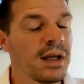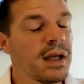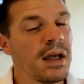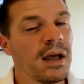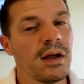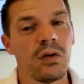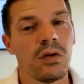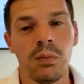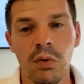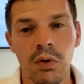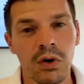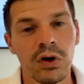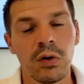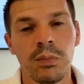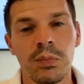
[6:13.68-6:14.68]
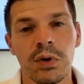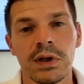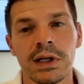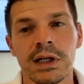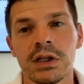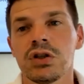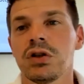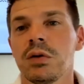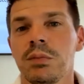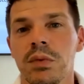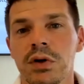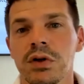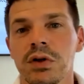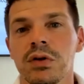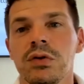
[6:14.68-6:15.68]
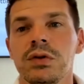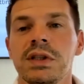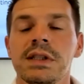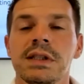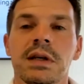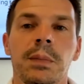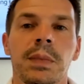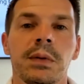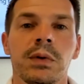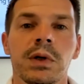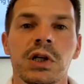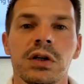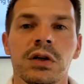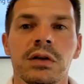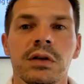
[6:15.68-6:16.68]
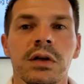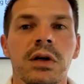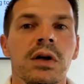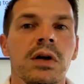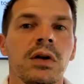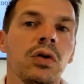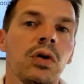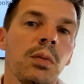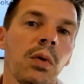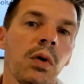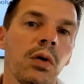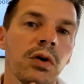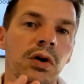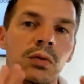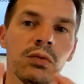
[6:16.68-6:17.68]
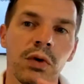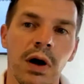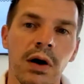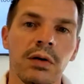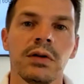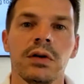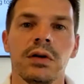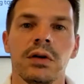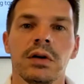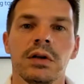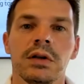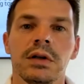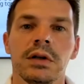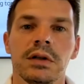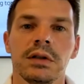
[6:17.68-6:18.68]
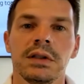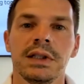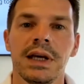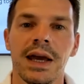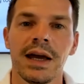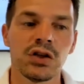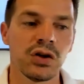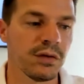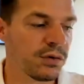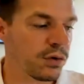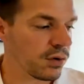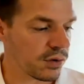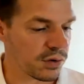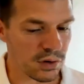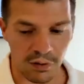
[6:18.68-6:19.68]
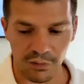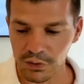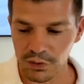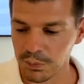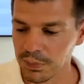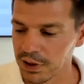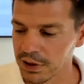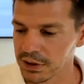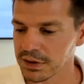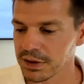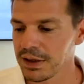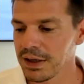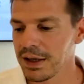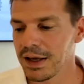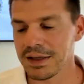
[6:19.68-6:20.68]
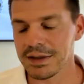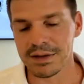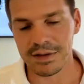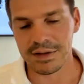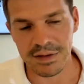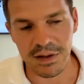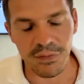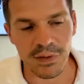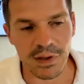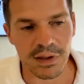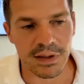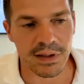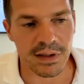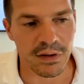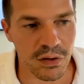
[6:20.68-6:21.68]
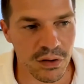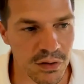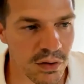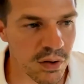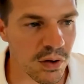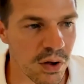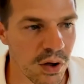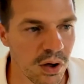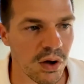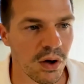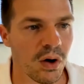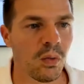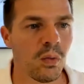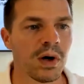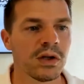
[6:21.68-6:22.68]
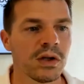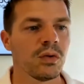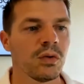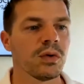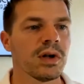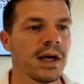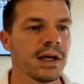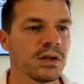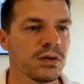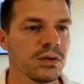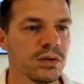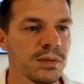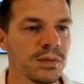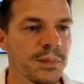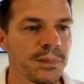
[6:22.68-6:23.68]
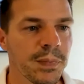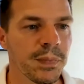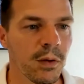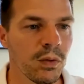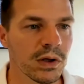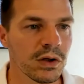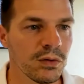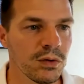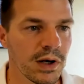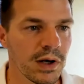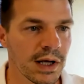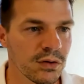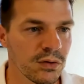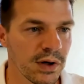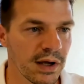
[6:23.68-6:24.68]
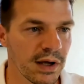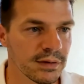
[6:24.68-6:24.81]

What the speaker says: the more you polish, the more you do this operation, the more you round the edge of your part, and this is definitely not what you would like to have.